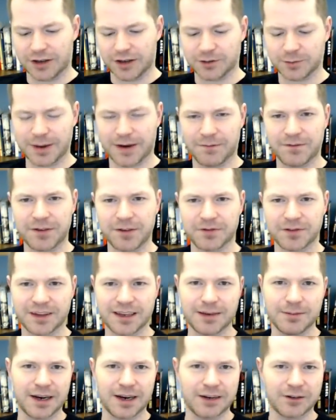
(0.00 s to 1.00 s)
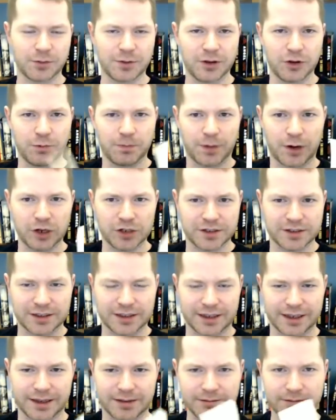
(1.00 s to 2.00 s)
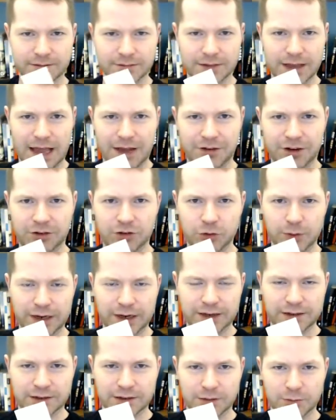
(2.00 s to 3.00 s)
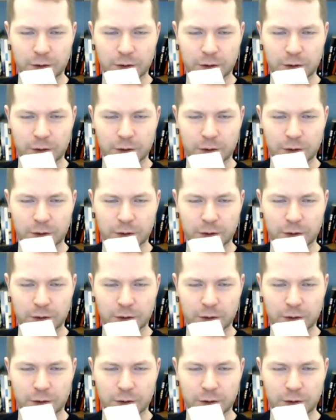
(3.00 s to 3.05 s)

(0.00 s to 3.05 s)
I'll spend 15 minutes with you personally every two weeks.